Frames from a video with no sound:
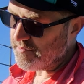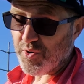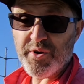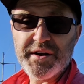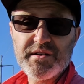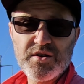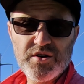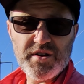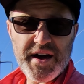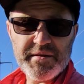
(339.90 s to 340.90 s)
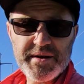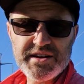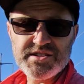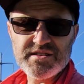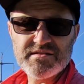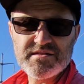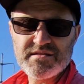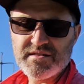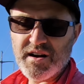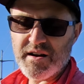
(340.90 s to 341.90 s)
boring goal animations.
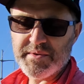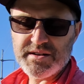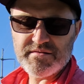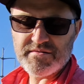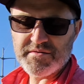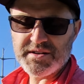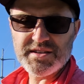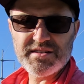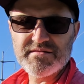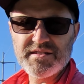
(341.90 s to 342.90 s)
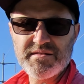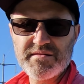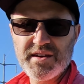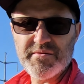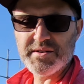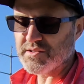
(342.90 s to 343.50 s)
Garmin, really? Can't we